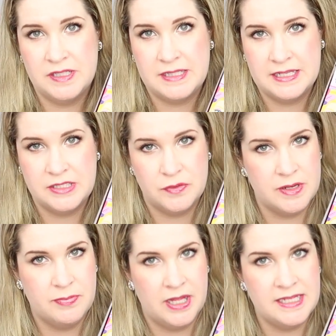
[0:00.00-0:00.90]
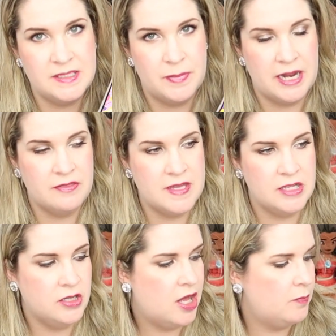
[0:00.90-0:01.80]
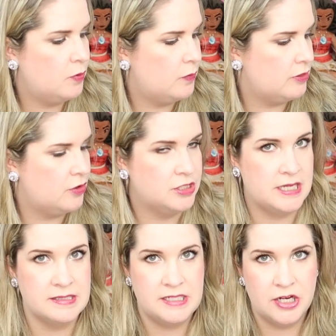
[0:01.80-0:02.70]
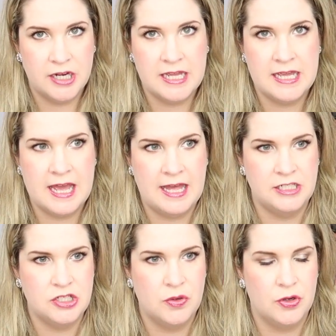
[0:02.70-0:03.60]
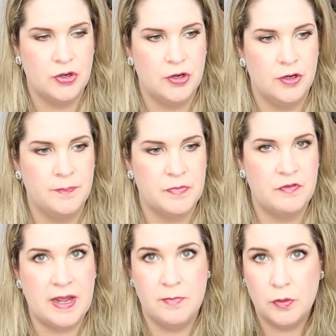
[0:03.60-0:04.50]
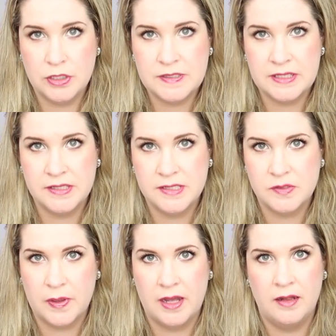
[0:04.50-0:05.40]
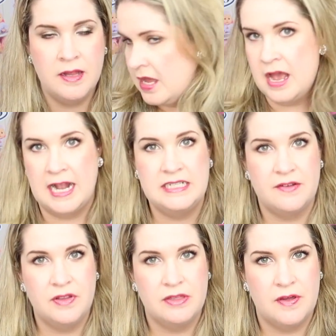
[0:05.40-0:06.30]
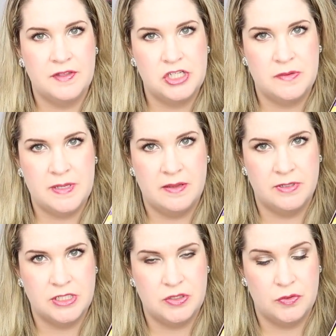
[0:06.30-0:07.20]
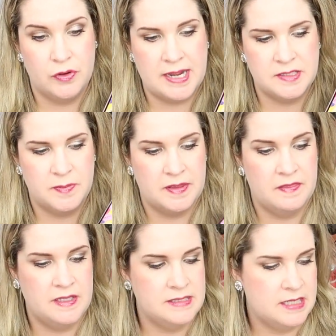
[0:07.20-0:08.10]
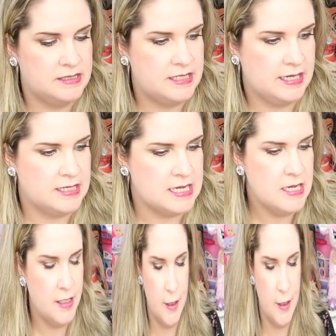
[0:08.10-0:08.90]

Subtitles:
this is 3+, but I think it'll help her with her dexterity and her fine motor skills as well. I definitely thought that she'd be able to grasp this technique.